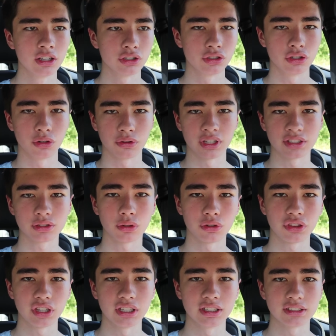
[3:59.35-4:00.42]
you know, this whole
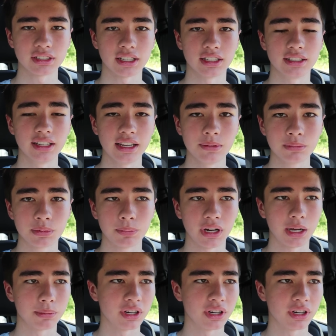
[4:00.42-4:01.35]
thing is kind of named by.